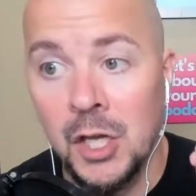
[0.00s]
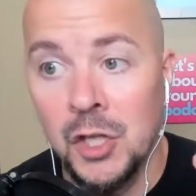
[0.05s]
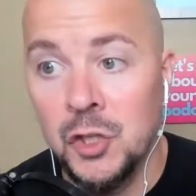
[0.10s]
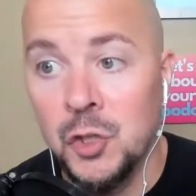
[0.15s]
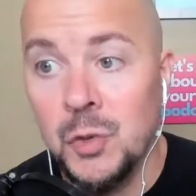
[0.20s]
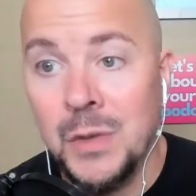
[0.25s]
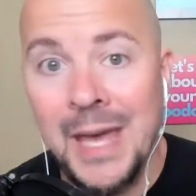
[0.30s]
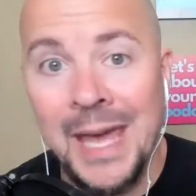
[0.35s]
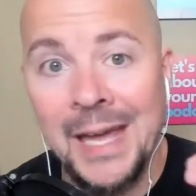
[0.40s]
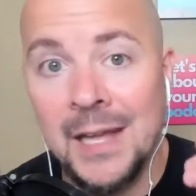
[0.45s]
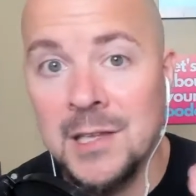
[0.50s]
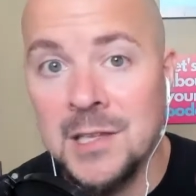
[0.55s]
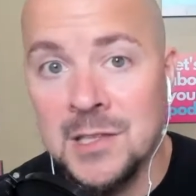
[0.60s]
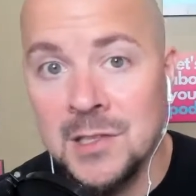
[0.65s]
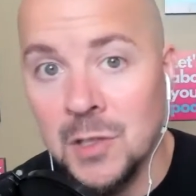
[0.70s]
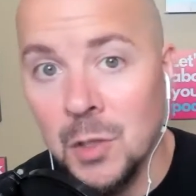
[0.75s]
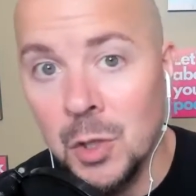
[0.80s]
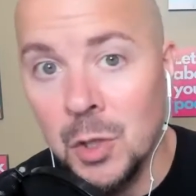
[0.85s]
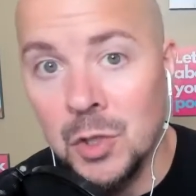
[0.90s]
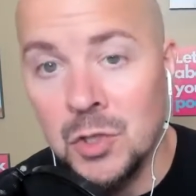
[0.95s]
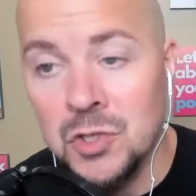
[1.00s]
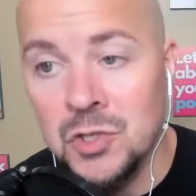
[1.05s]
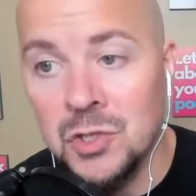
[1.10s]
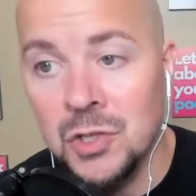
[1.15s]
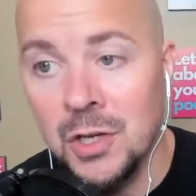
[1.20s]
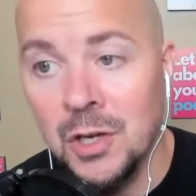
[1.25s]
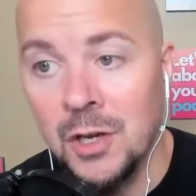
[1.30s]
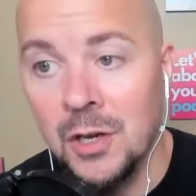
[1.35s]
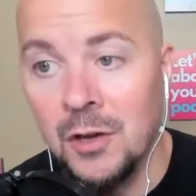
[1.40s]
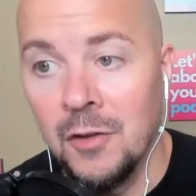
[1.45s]
you can't search
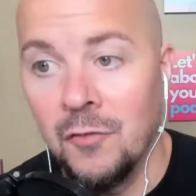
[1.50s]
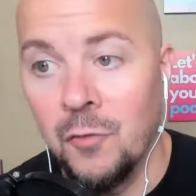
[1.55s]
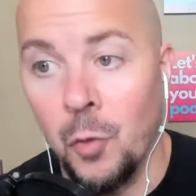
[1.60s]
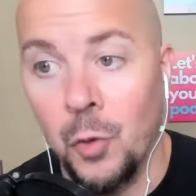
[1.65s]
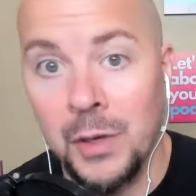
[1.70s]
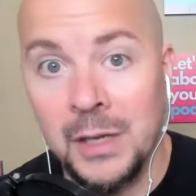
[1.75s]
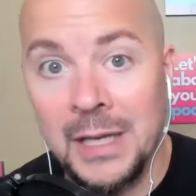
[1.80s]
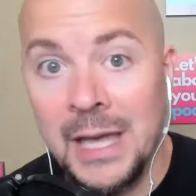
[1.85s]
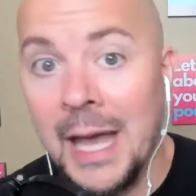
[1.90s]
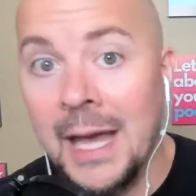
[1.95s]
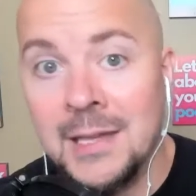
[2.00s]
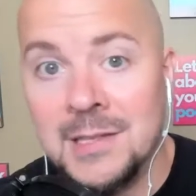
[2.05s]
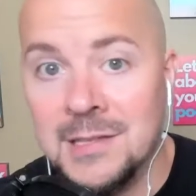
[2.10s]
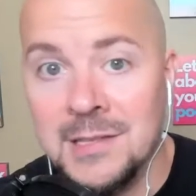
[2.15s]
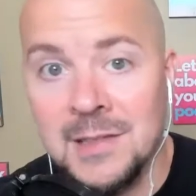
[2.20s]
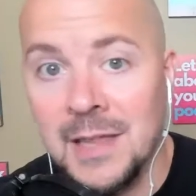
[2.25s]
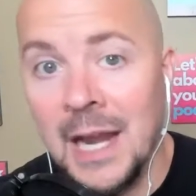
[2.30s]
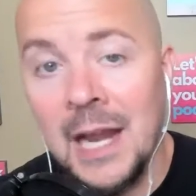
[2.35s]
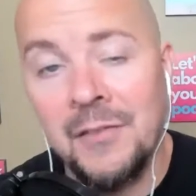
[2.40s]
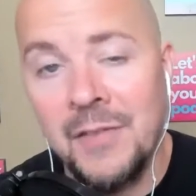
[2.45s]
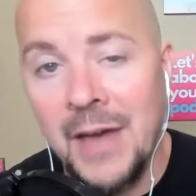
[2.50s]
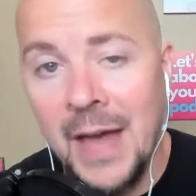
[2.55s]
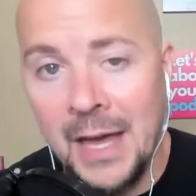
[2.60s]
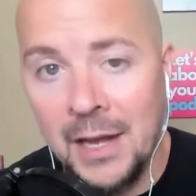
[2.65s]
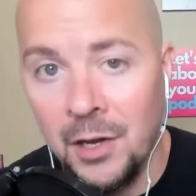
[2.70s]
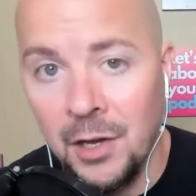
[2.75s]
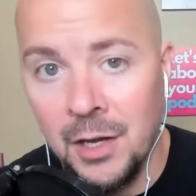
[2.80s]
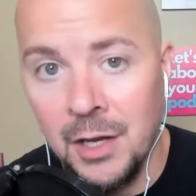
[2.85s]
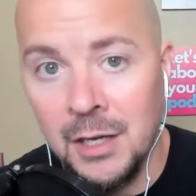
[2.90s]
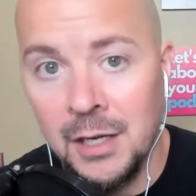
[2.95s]
for guests that I've had
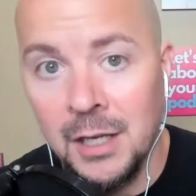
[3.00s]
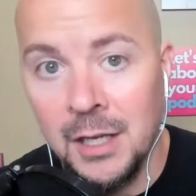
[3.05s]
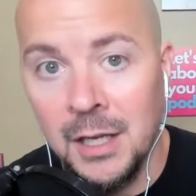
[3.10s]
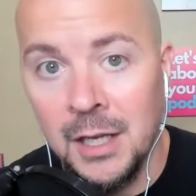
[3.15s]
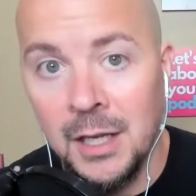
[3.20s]
on.